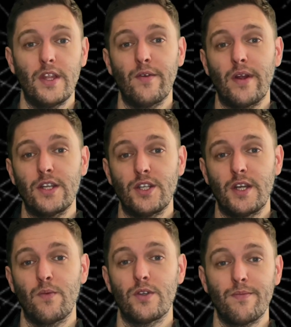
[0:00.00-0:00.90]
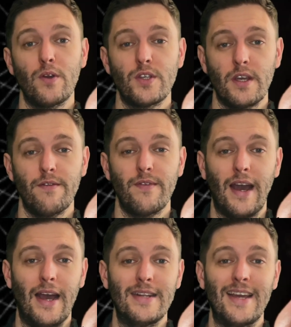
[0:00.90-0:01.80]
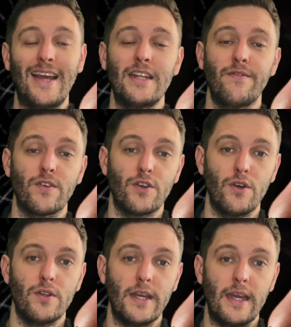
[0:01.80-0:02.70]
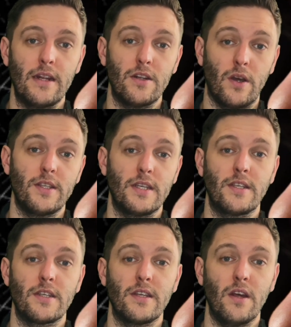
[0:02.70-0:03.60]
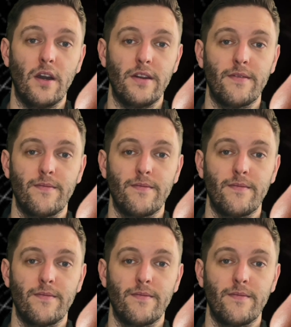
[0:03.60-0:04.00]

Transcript: the relationship was abusive and it ended for good in 1969.